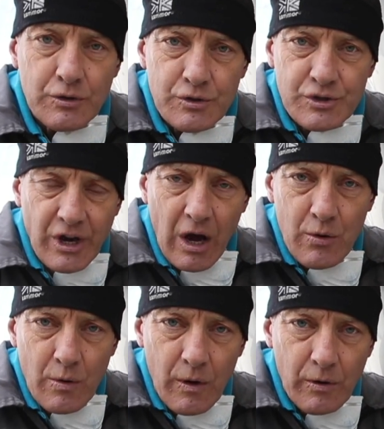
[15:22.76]

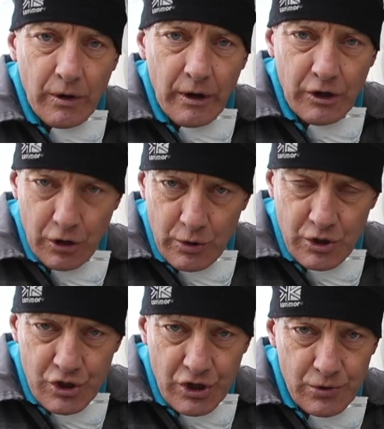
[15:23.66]
So you
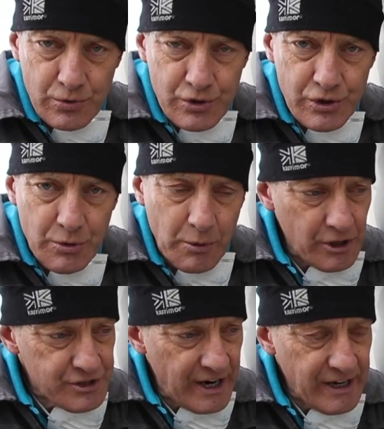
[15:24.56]
can choose, do you want
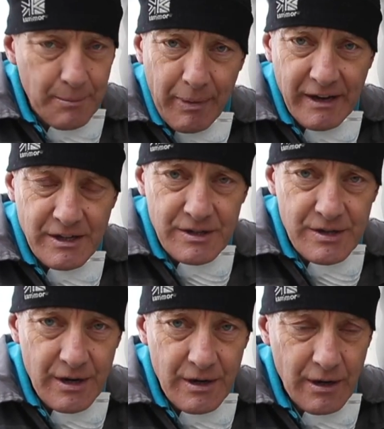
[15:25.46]
to take the
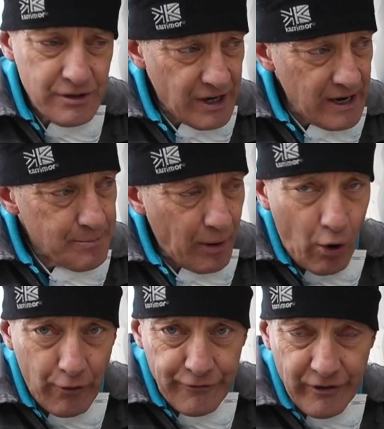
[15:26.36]
paint tape
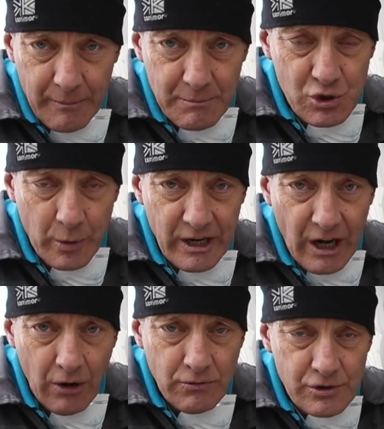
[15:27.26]
off in between
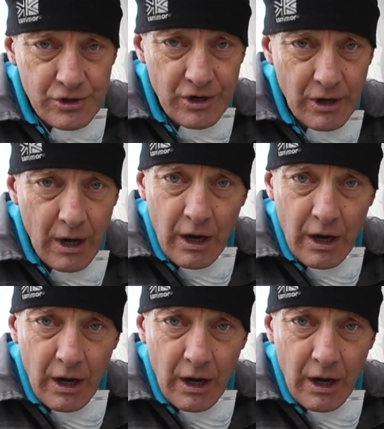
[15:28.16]
coats?